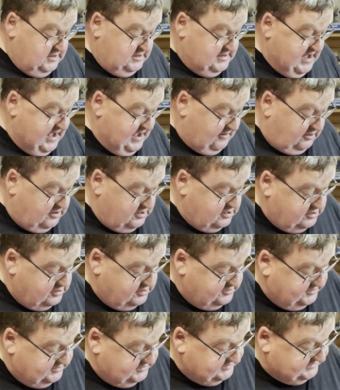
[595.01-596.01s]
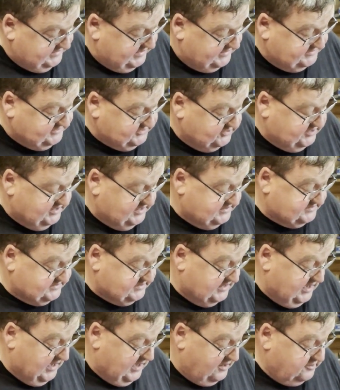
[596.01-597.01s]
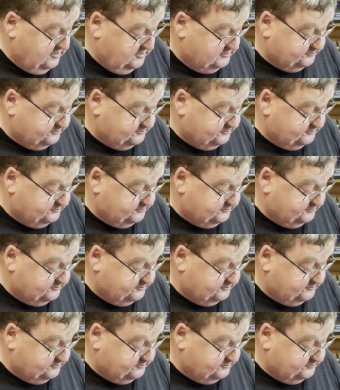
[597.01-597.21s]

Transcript: Now, there's only 2 gears to go,